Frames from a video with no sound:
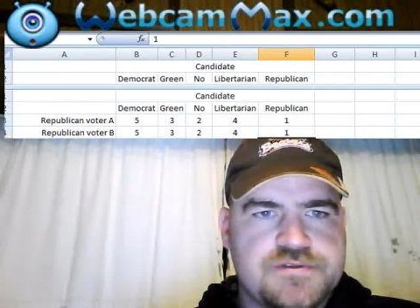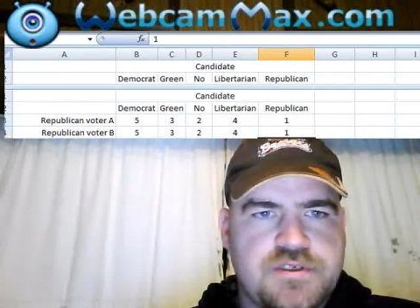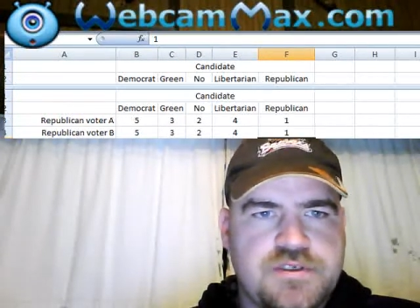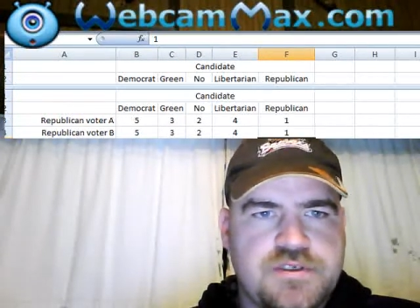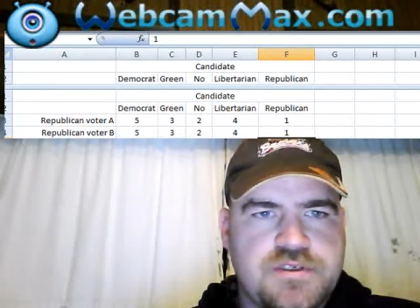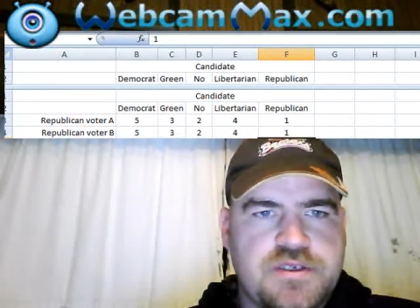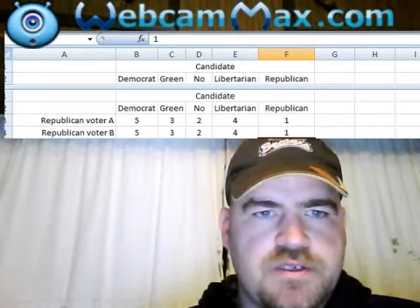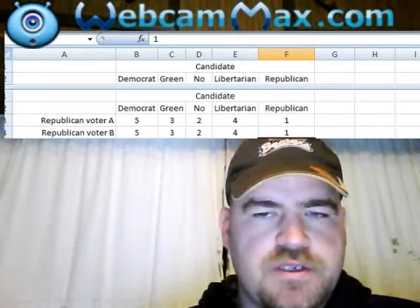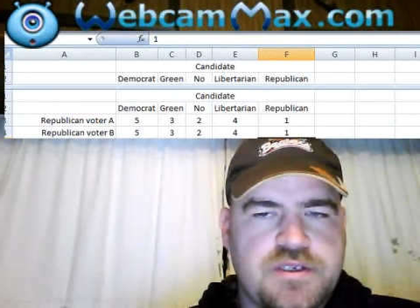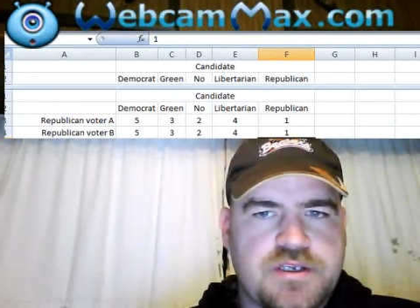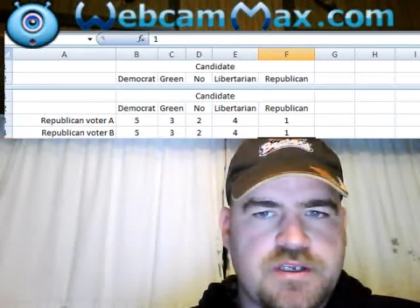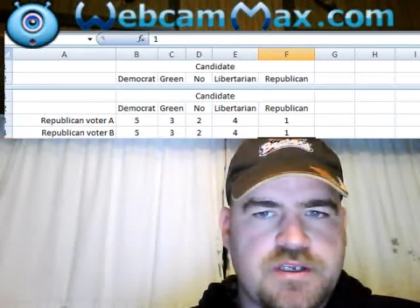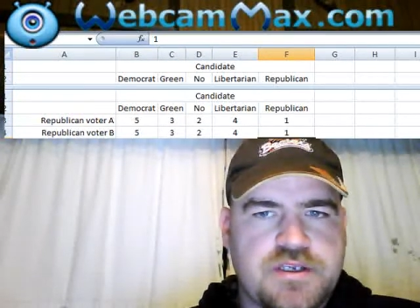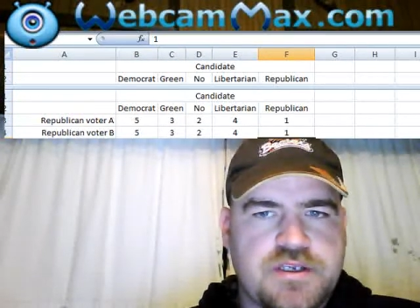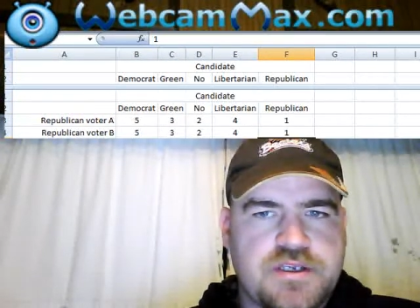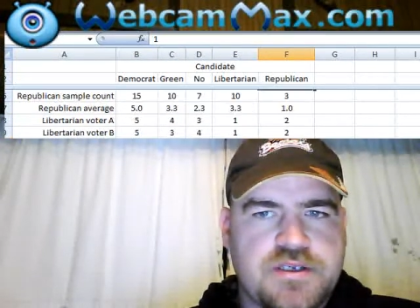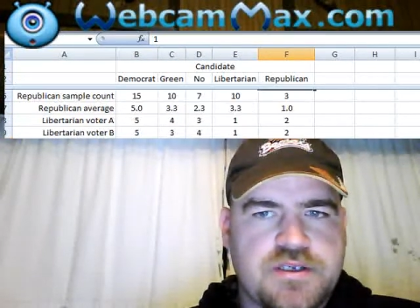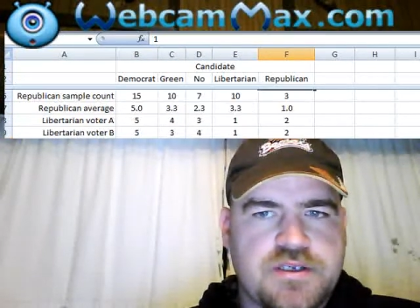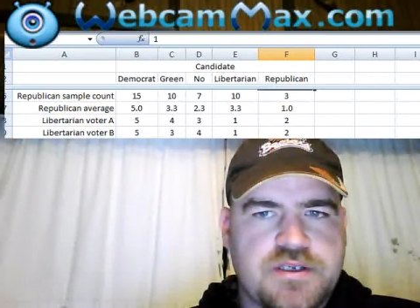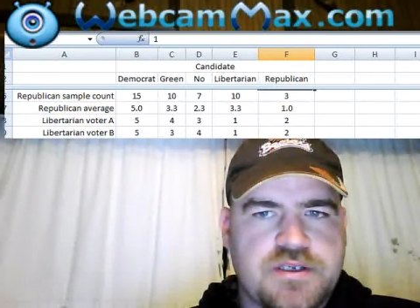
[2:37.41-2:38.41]
And
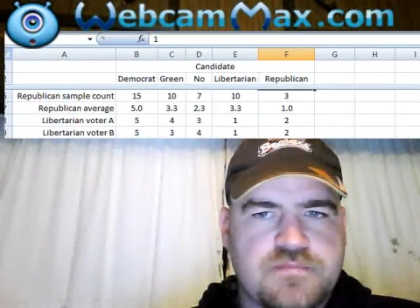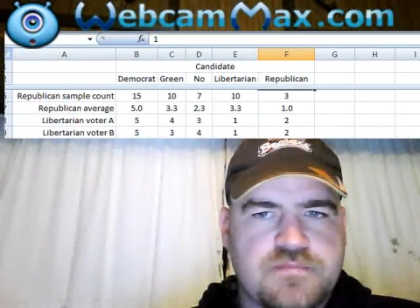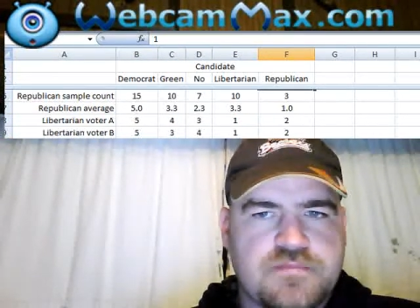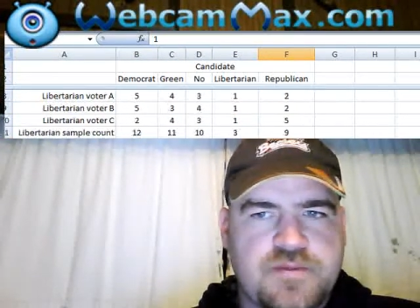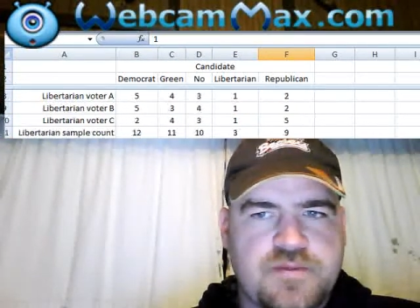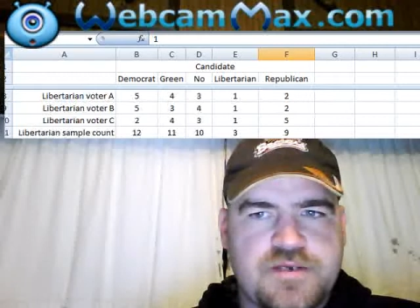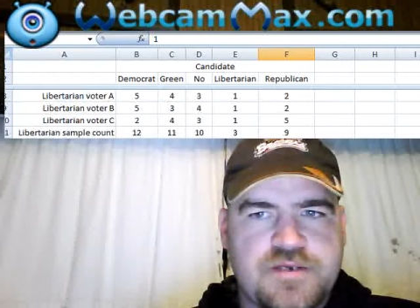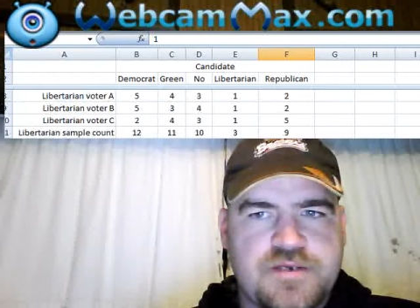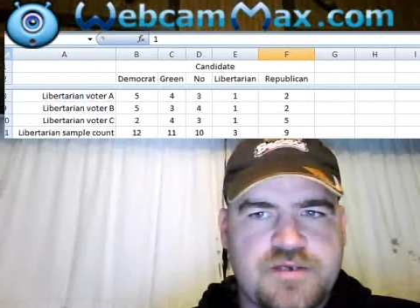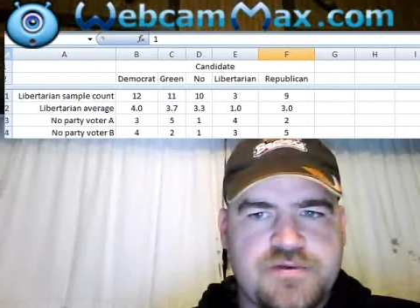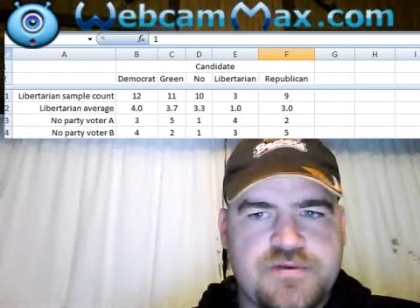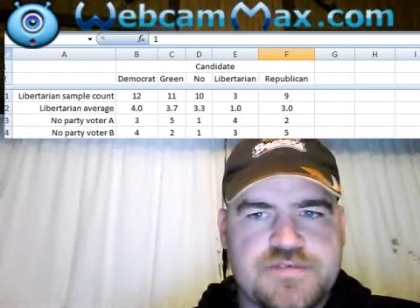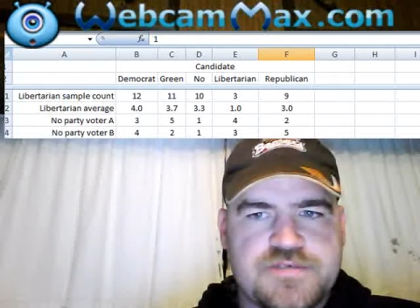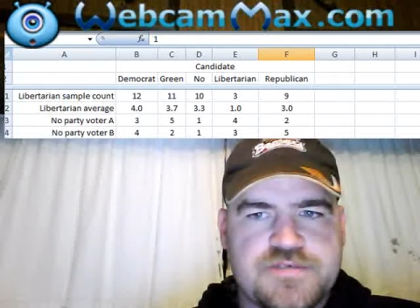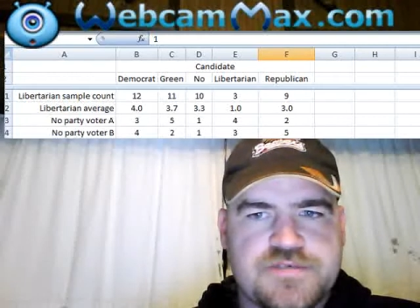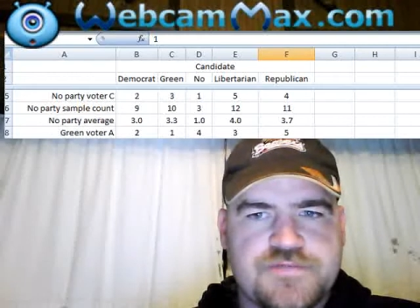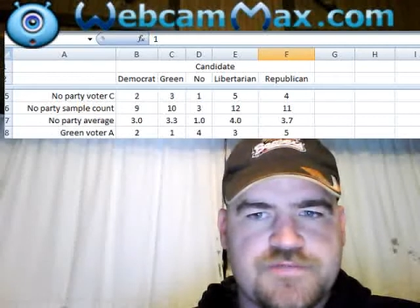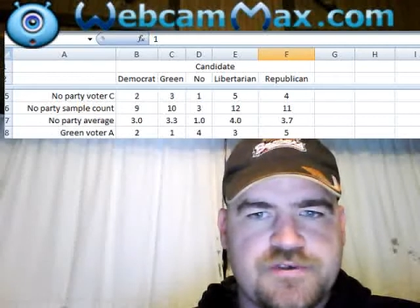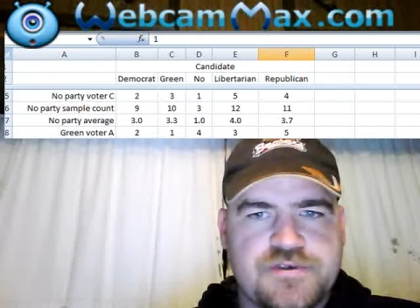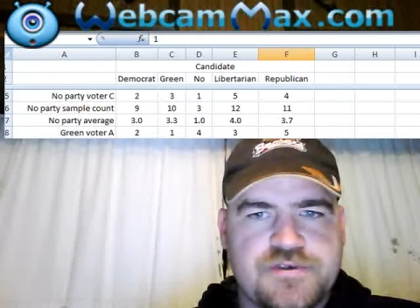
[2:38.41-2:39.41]
my main reason for
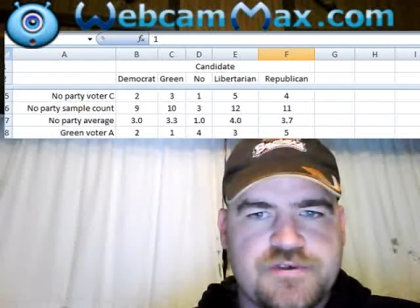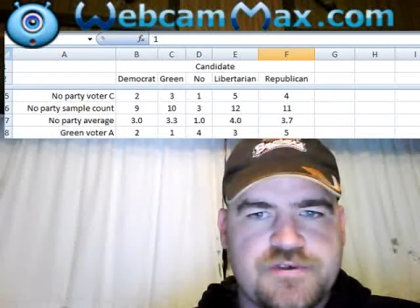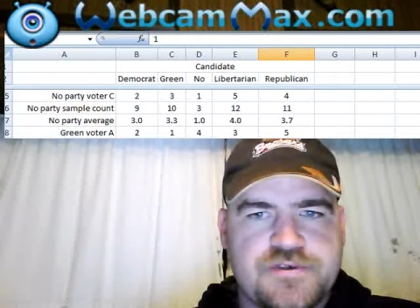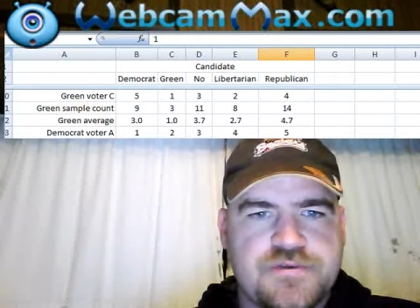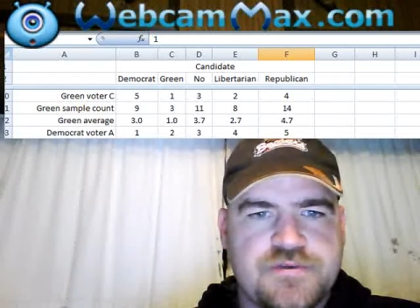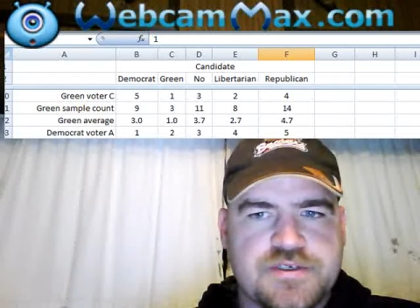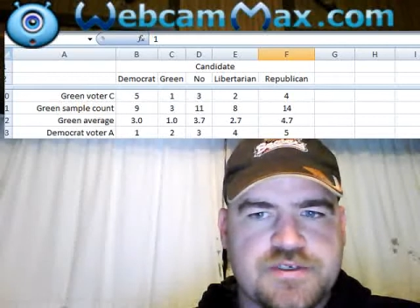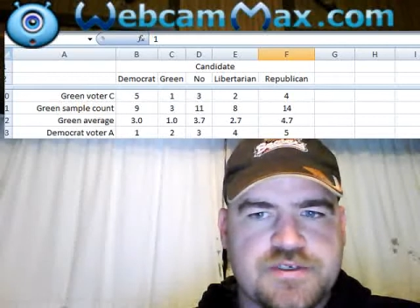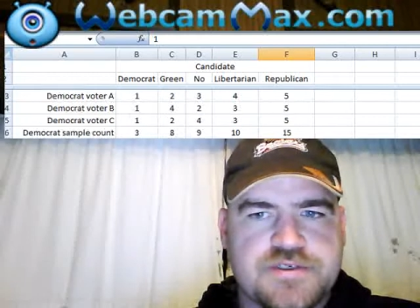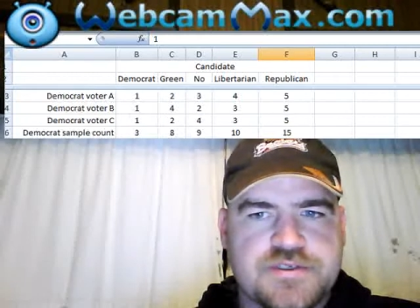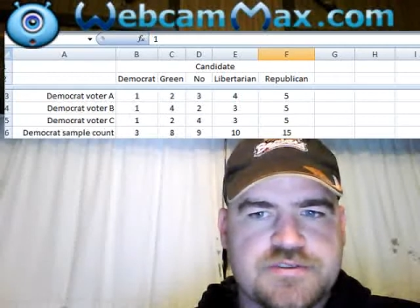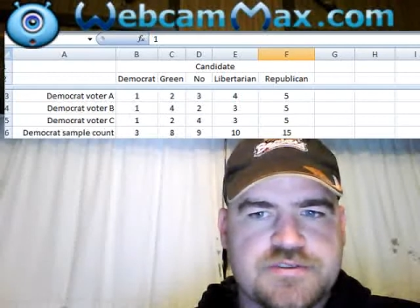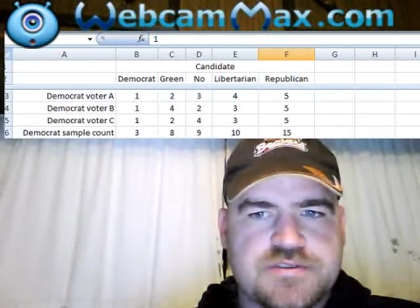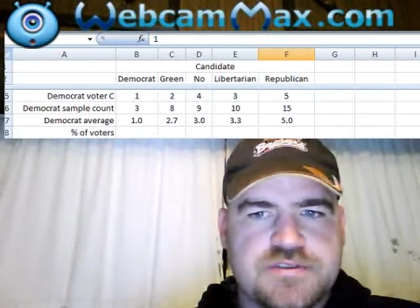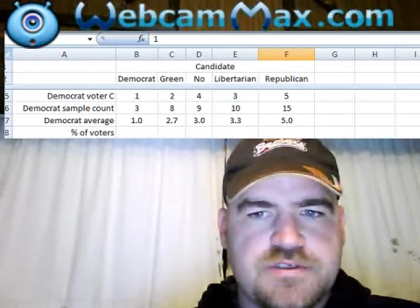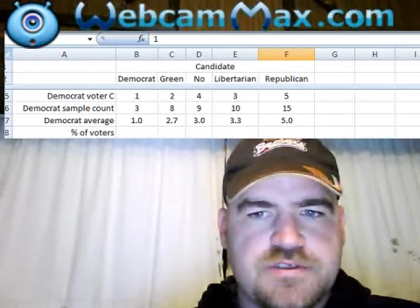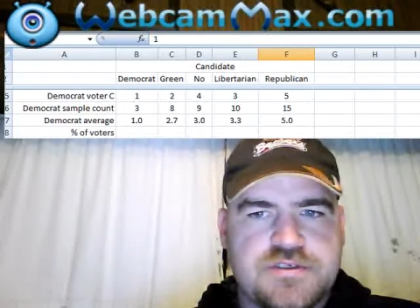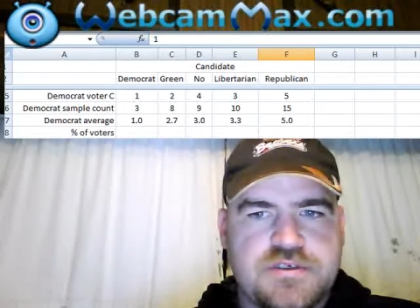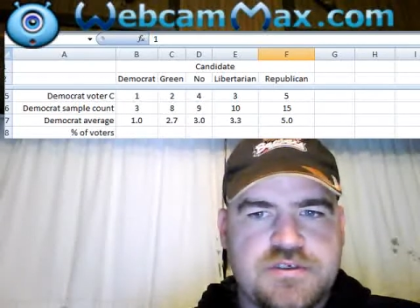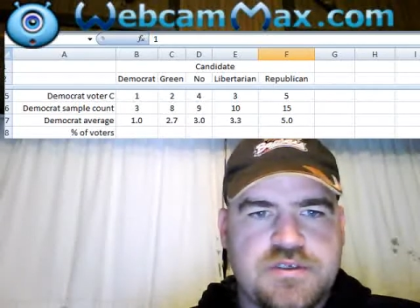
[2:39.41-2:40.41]
doing this
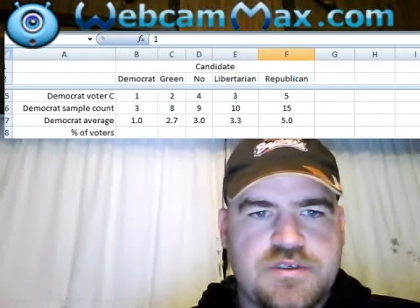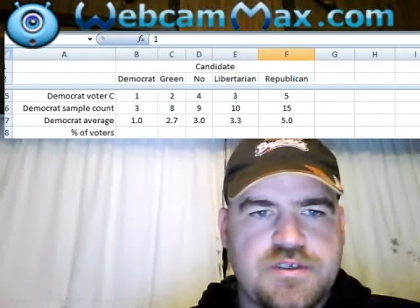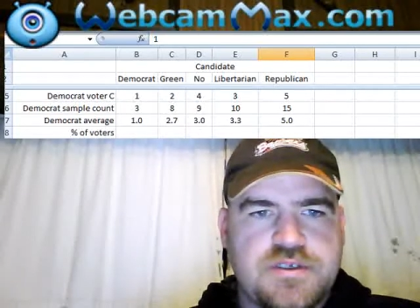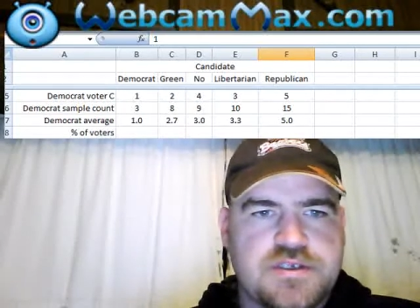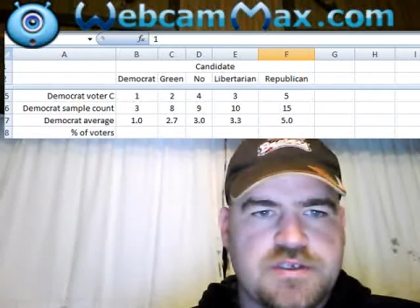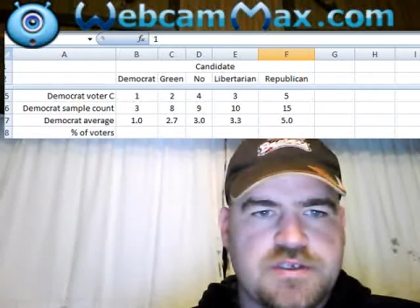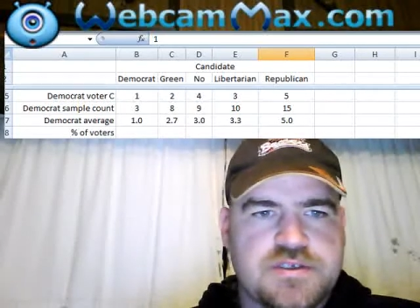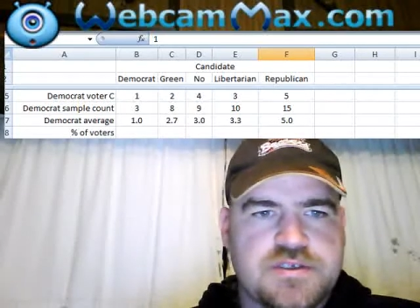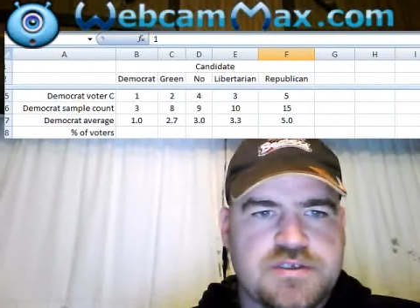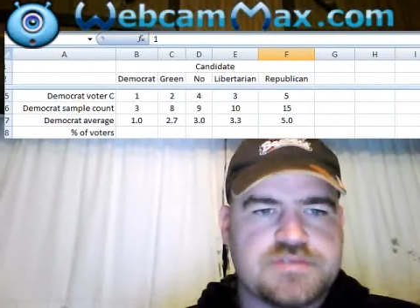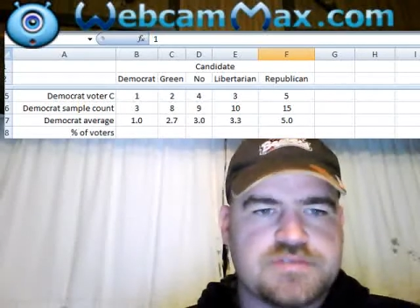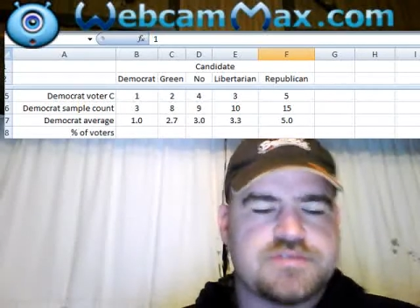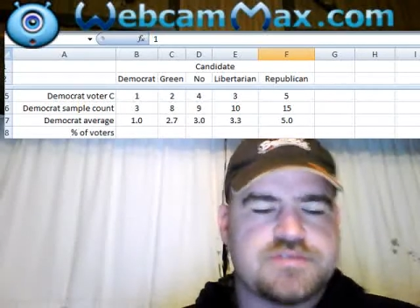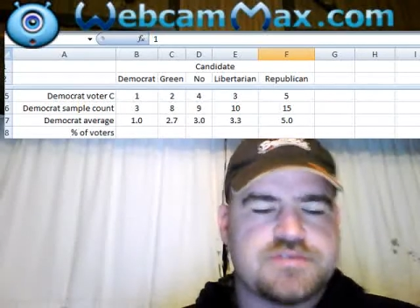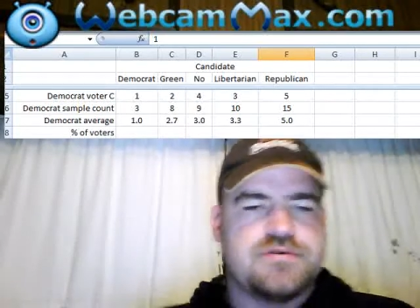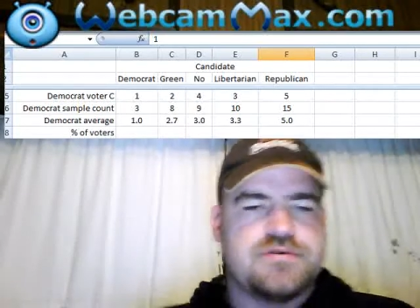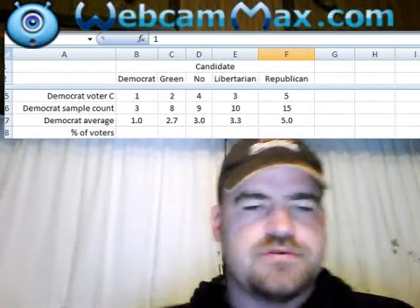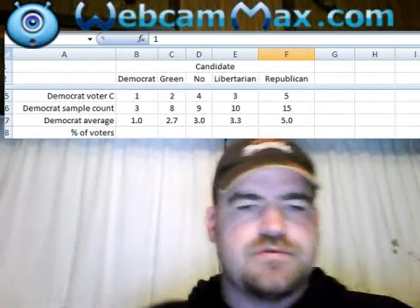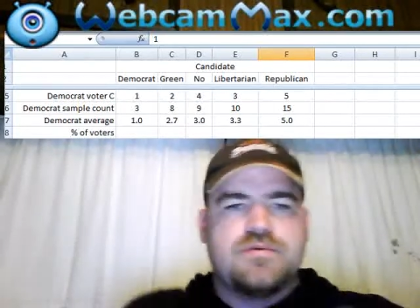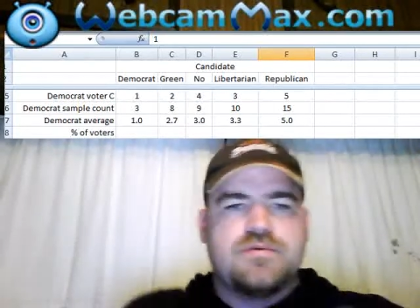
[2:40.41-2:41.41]
is to